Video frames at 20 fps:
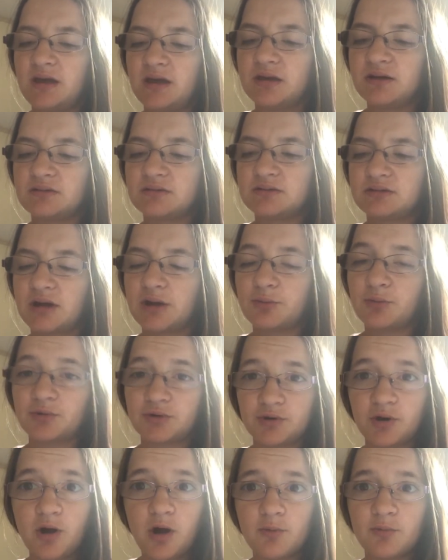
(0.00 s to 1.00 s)
and I wrote
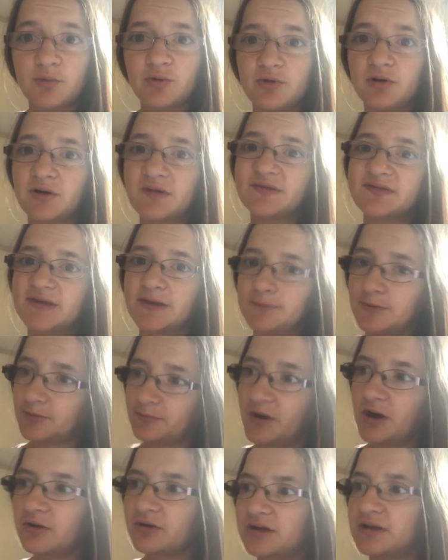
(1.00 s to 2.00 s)
a novel called Saving
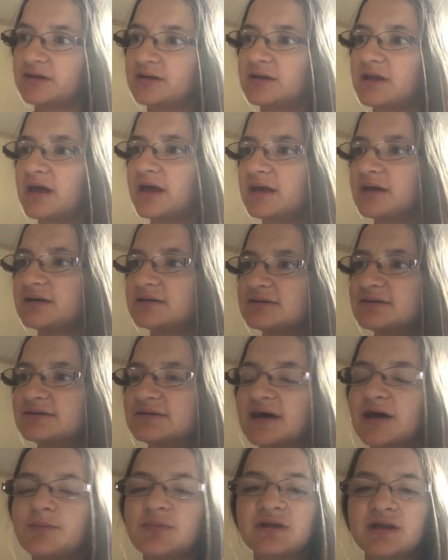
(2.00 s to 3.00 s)
Falcon, and
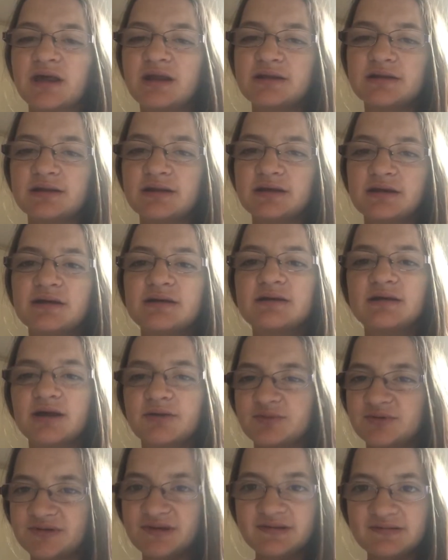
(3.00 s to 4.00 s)
I've been editing it
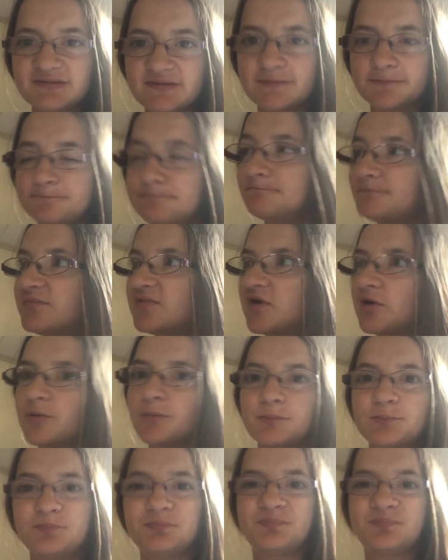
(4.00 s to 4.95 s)
ever since, so